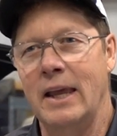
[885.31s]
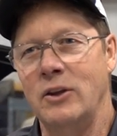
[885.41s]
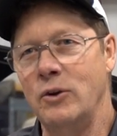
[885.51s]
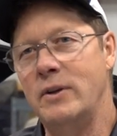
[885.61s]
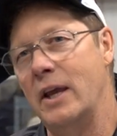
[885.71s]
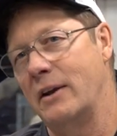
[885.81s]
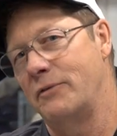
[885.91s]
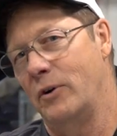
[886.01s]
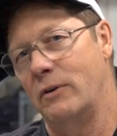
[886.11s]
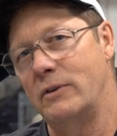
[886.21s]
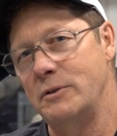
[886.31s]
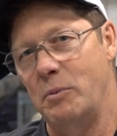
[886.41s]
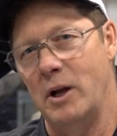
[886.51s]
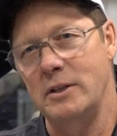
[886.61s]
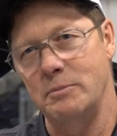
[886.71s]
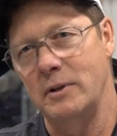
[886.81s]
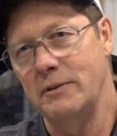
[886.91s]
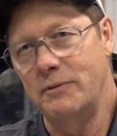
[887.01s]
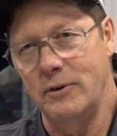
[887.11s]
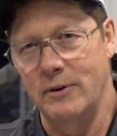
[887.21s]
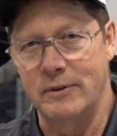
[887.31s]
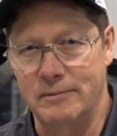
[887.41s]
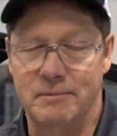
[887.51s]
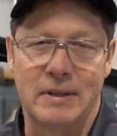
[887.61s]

You take full responsibility for